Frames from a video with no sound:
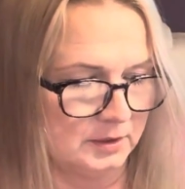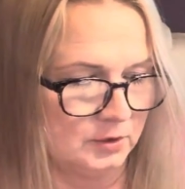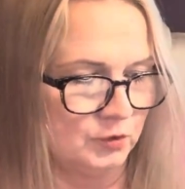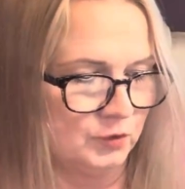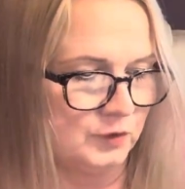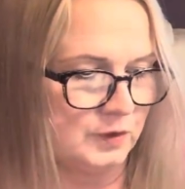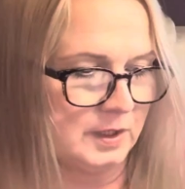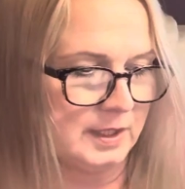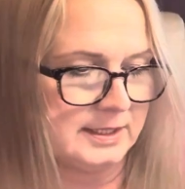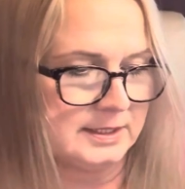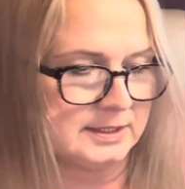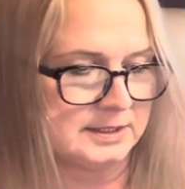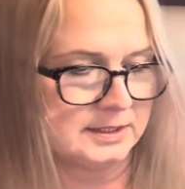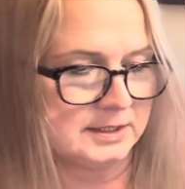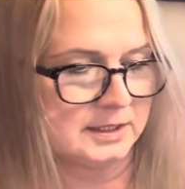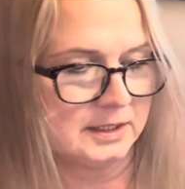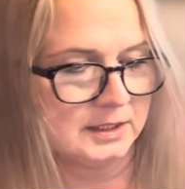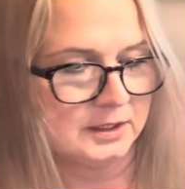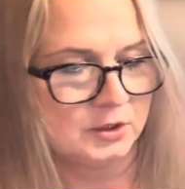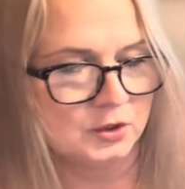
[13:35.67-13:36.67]

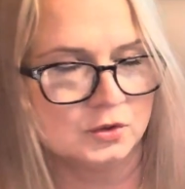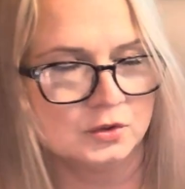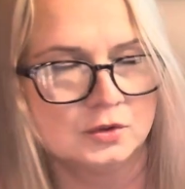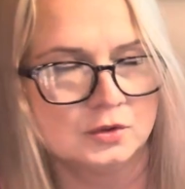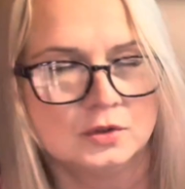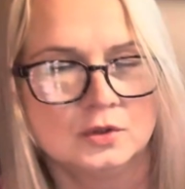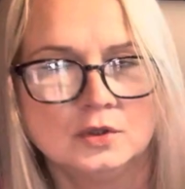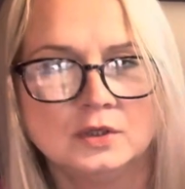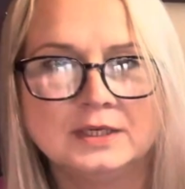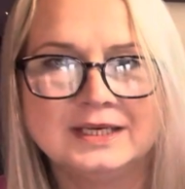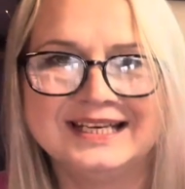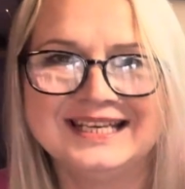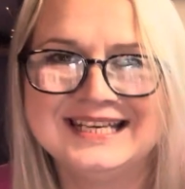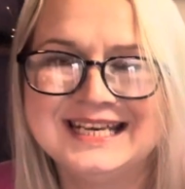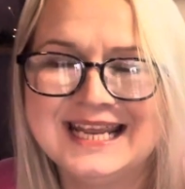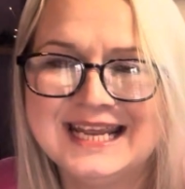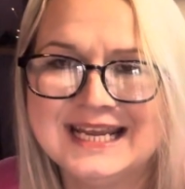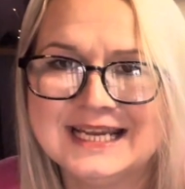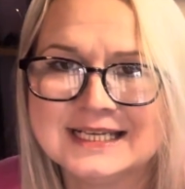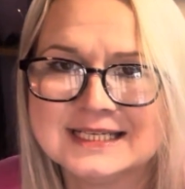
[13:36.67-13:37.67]
Right, your
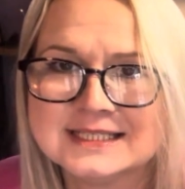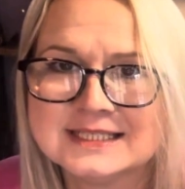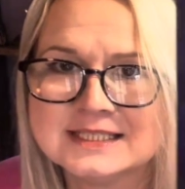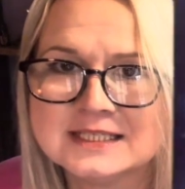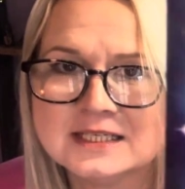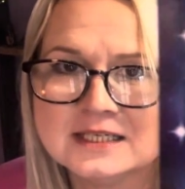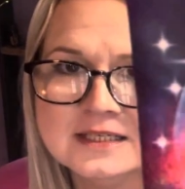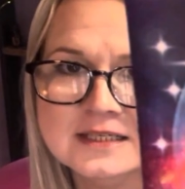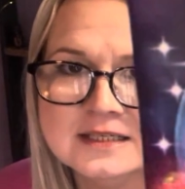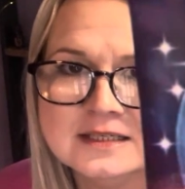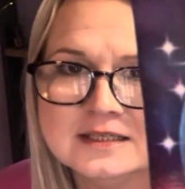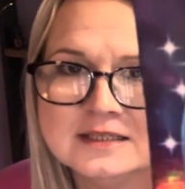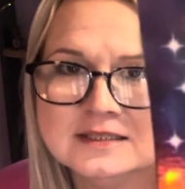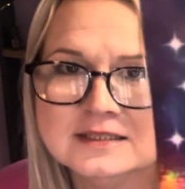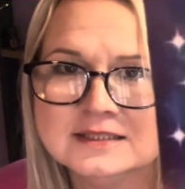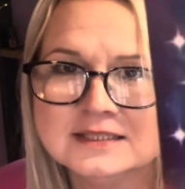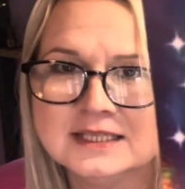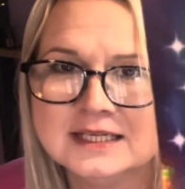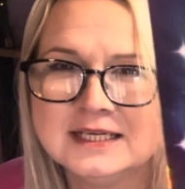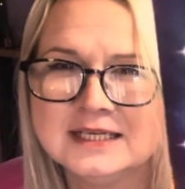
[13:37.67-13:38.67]
next
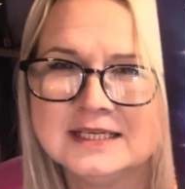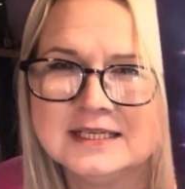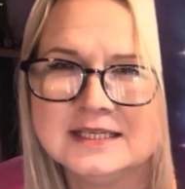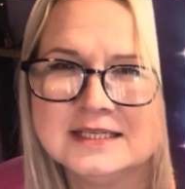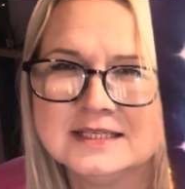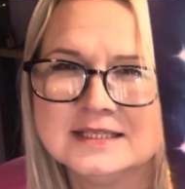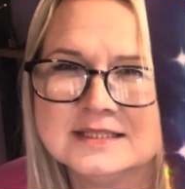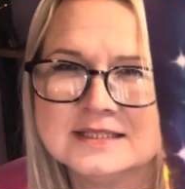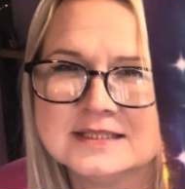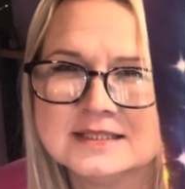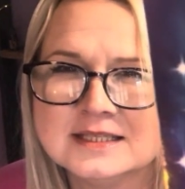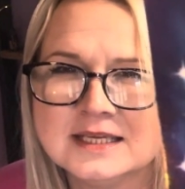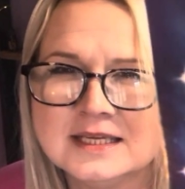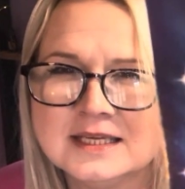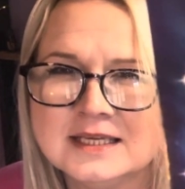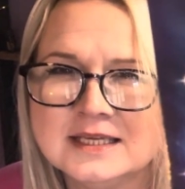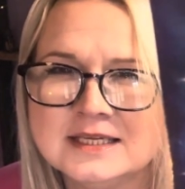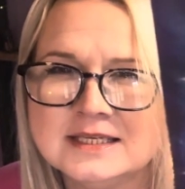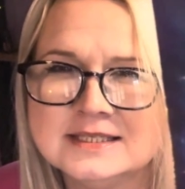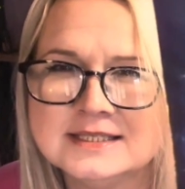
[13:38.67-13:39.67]
card is
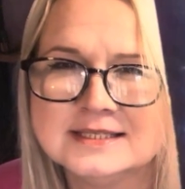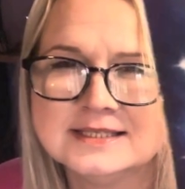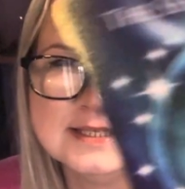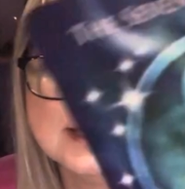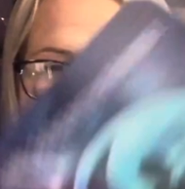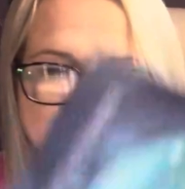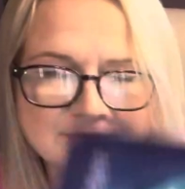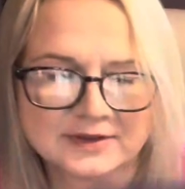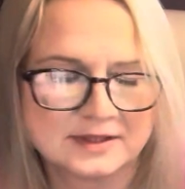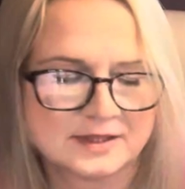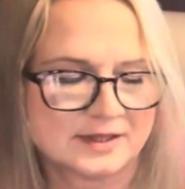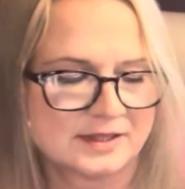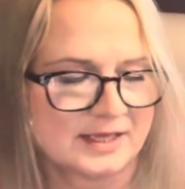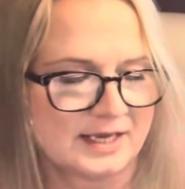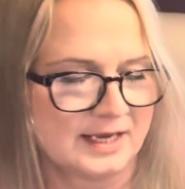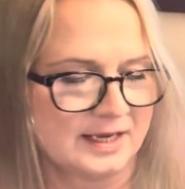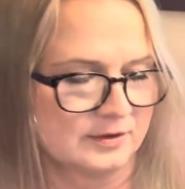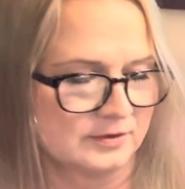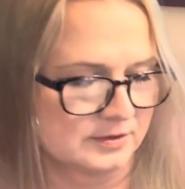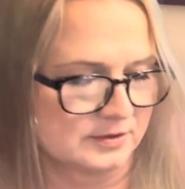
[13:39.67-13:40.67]
the 7th
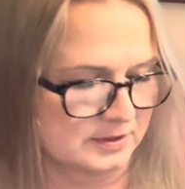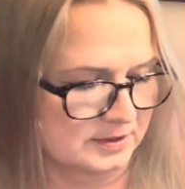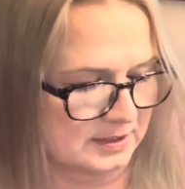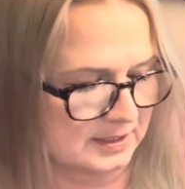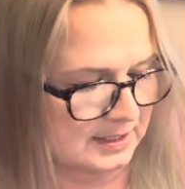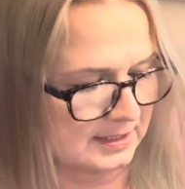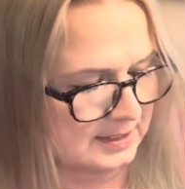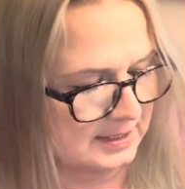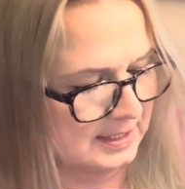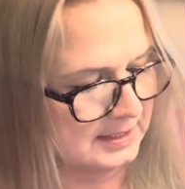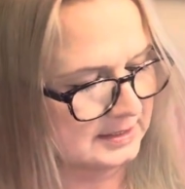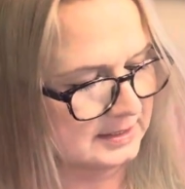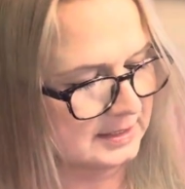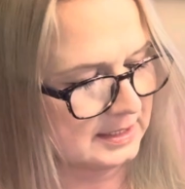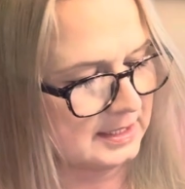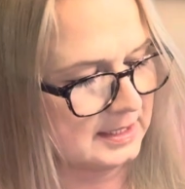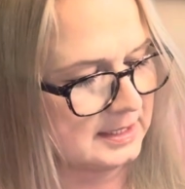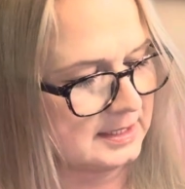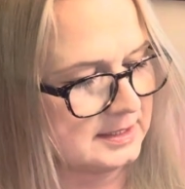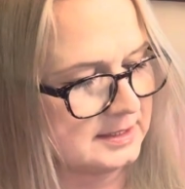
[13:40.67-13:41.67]
house, and that
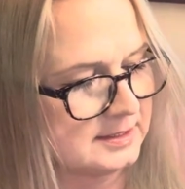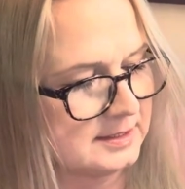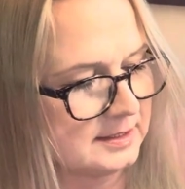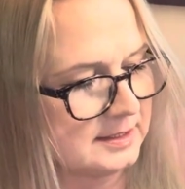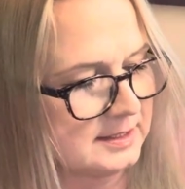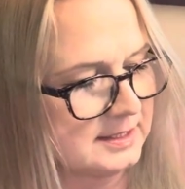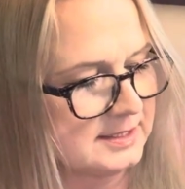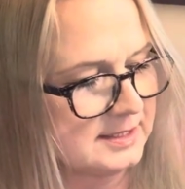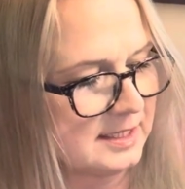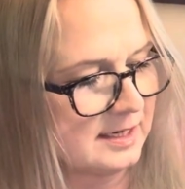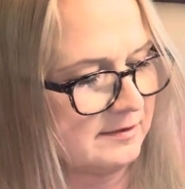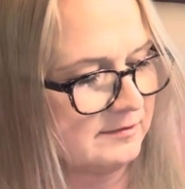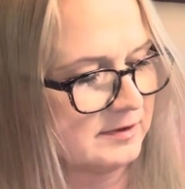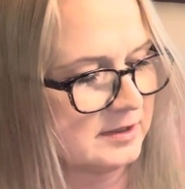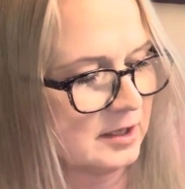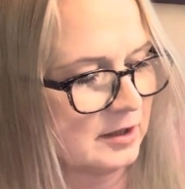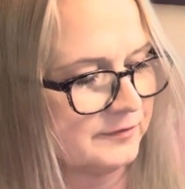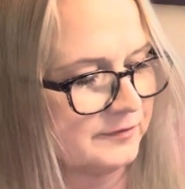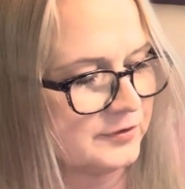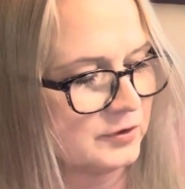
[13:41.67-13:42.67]
is, this
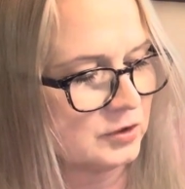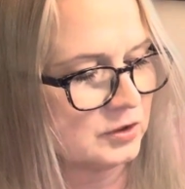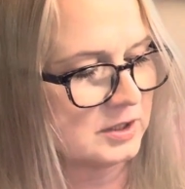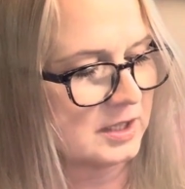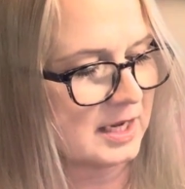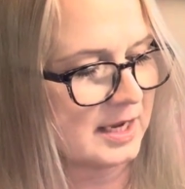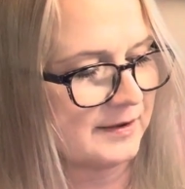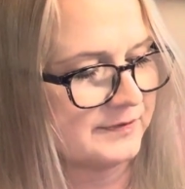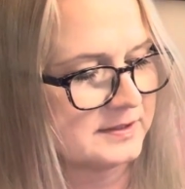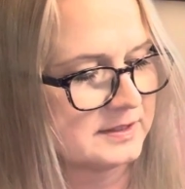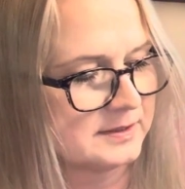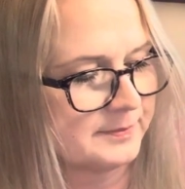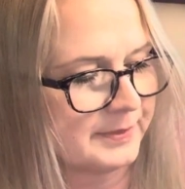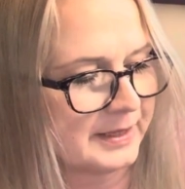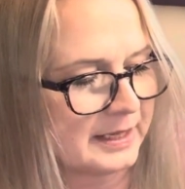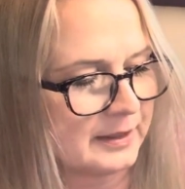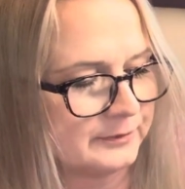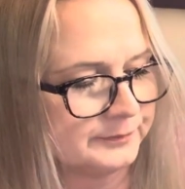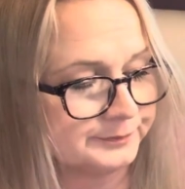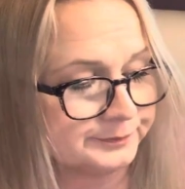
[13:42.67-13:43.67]
area of your life is
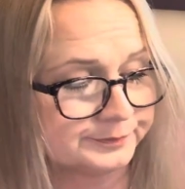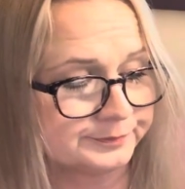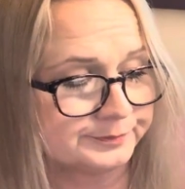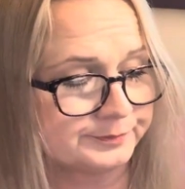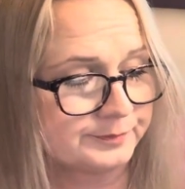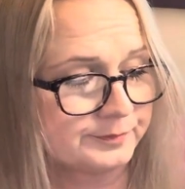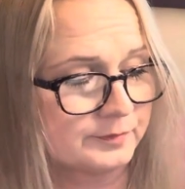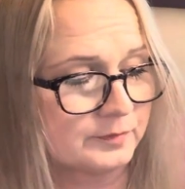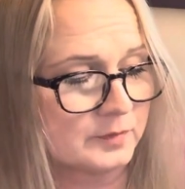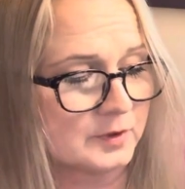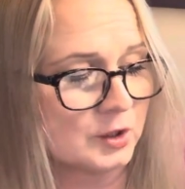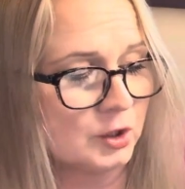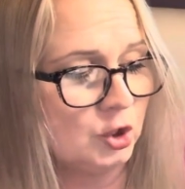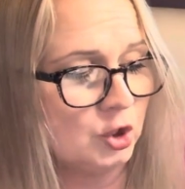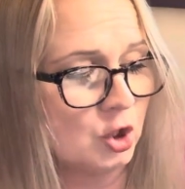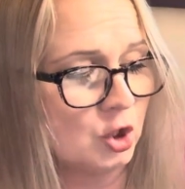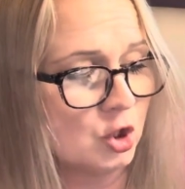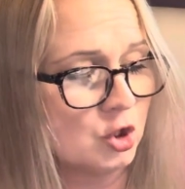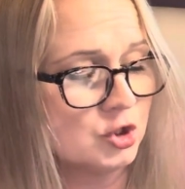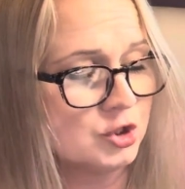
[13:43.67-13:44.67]
about
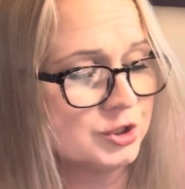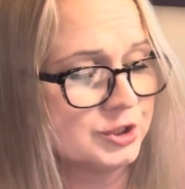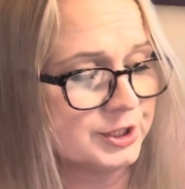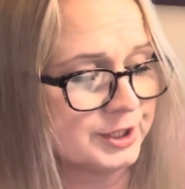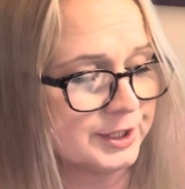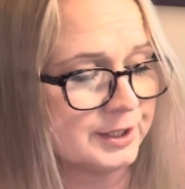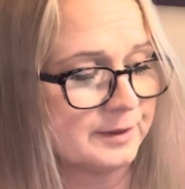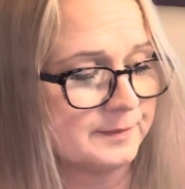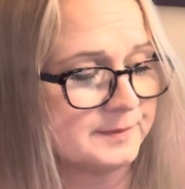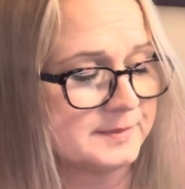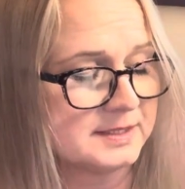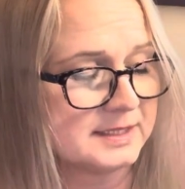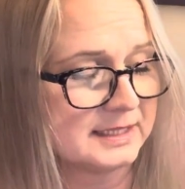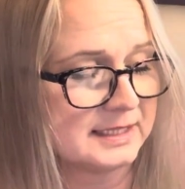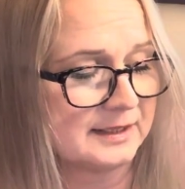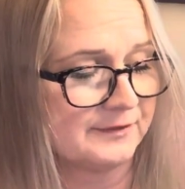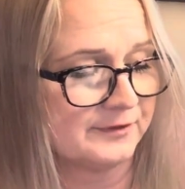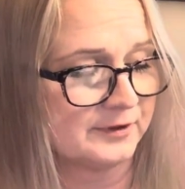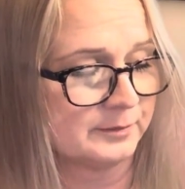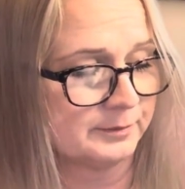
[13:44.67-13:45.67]
long-term
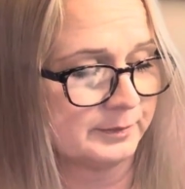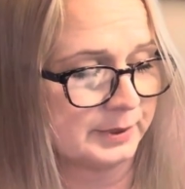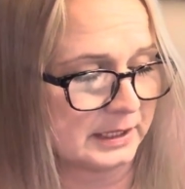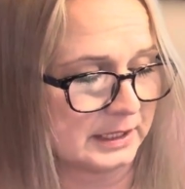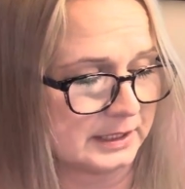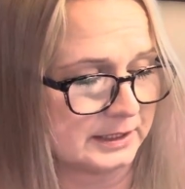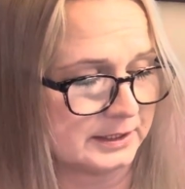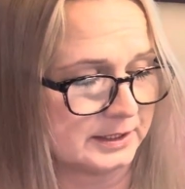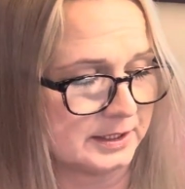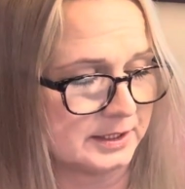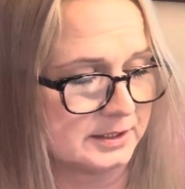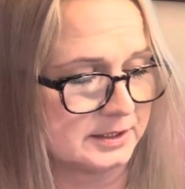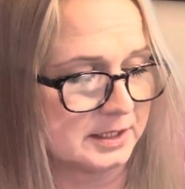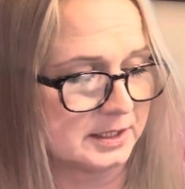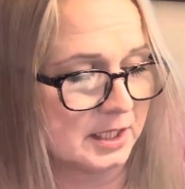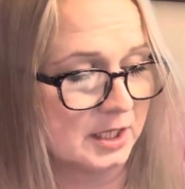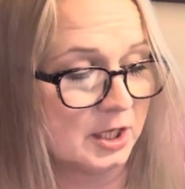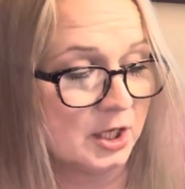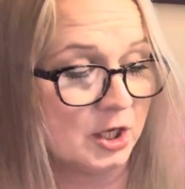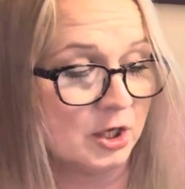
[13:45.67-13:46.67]
significant partners,
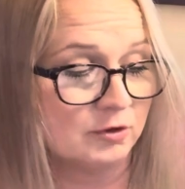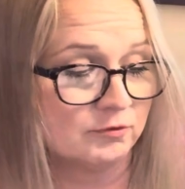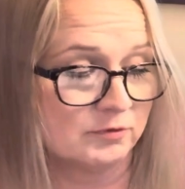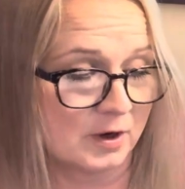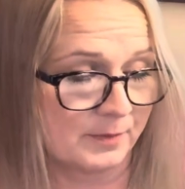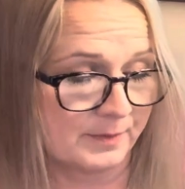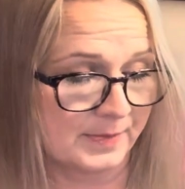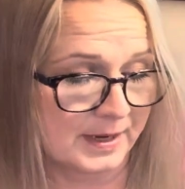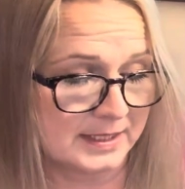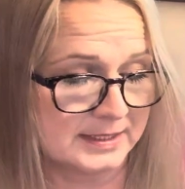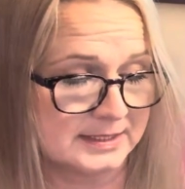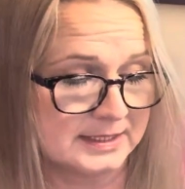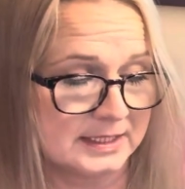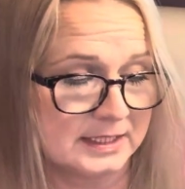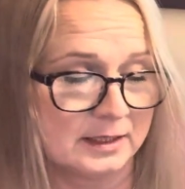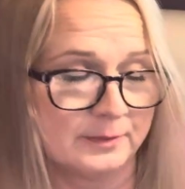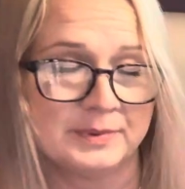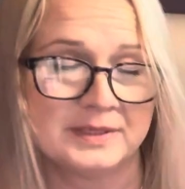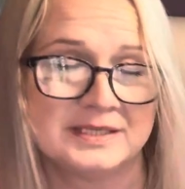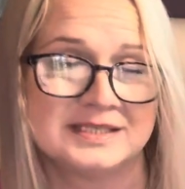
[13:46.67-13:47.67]

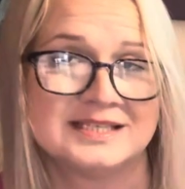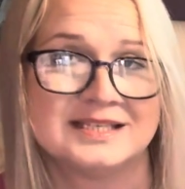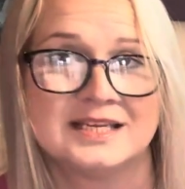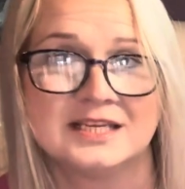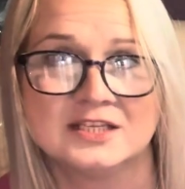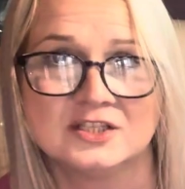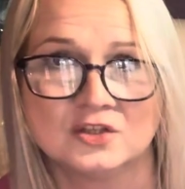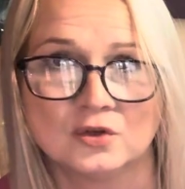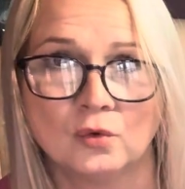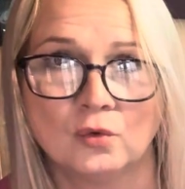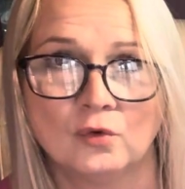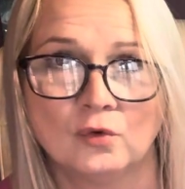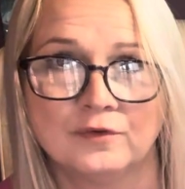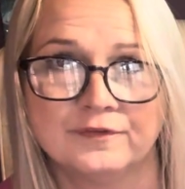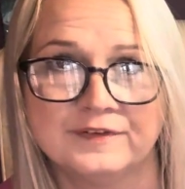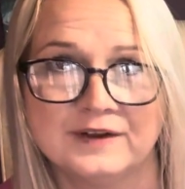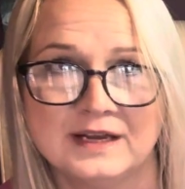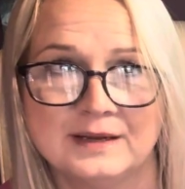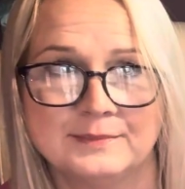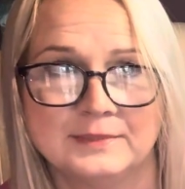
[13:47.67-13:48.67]
romantic, business, or
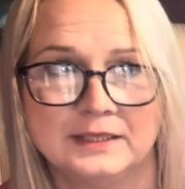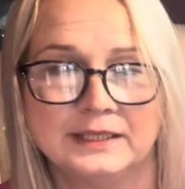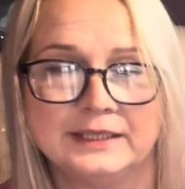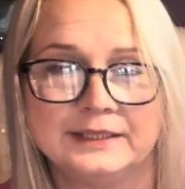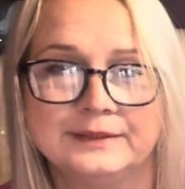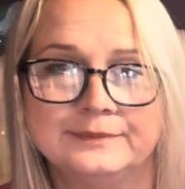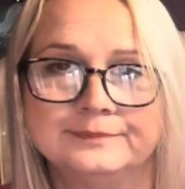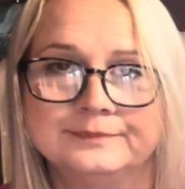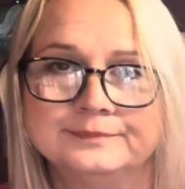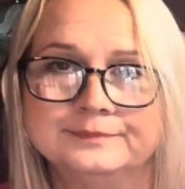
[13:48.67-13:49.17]
family.